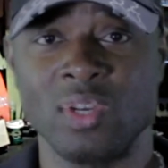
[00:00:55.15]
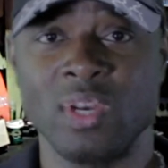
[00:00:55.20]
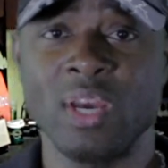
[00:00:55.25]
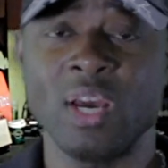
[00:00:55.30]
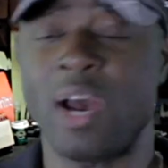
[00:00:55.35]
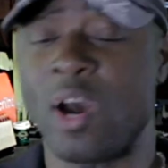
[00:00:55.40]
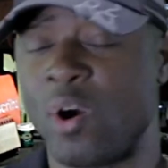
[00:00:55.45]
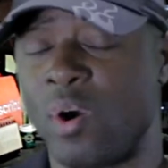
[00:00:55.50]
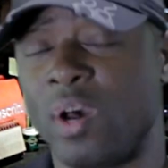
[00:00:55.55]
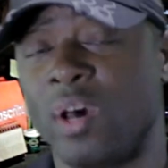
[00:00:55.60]

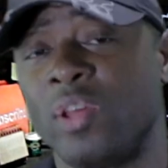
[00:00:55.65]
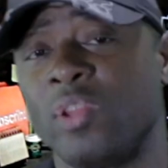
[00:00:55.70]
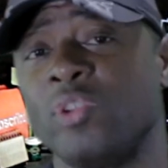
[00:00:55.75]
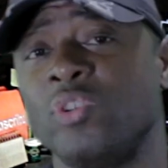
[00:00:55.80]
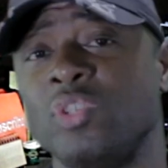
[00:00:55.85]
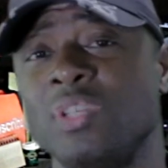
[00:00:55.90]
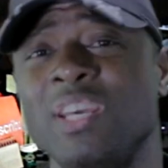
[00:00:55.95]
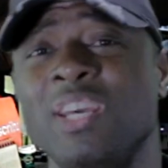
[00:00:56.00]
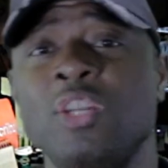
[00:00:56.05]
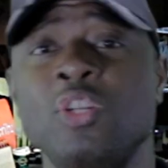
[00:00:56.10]
how
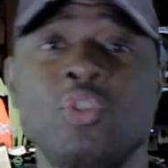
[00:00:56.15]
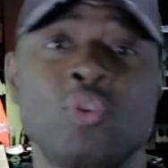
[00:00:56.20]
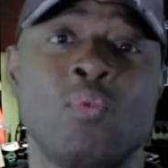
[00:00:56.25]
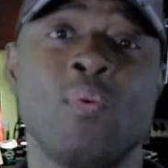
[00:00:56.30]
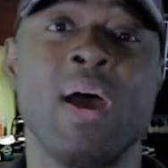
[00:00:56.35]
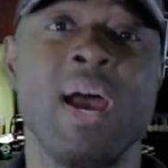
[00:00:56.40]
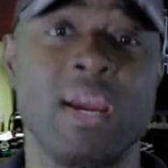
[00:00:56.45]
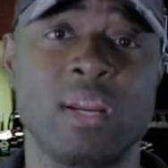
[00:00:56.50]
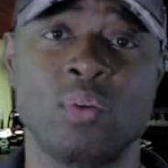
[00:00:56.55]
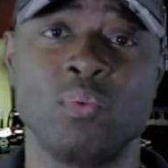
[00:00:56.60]
others
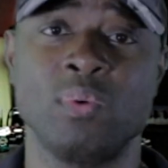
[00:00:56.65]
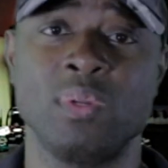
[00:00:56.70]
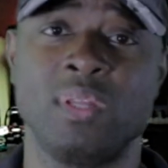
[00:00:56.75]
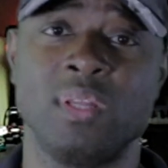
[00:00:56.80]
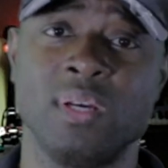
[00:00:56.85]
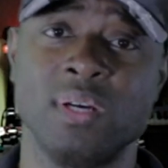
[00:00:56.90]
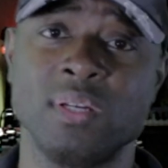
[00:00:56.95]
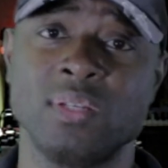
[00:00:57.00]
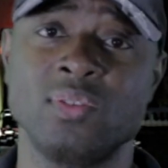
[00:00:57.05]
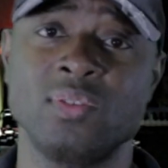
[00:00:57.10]
interact with
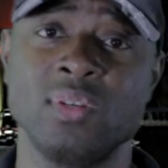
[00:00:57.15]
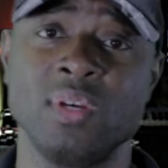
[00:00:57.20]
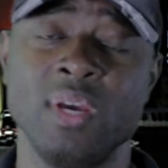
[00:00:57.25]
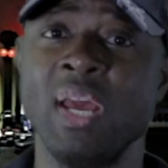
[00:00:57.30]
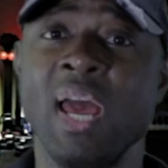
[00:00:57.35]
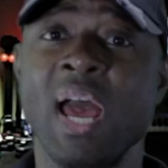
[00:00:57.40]
us,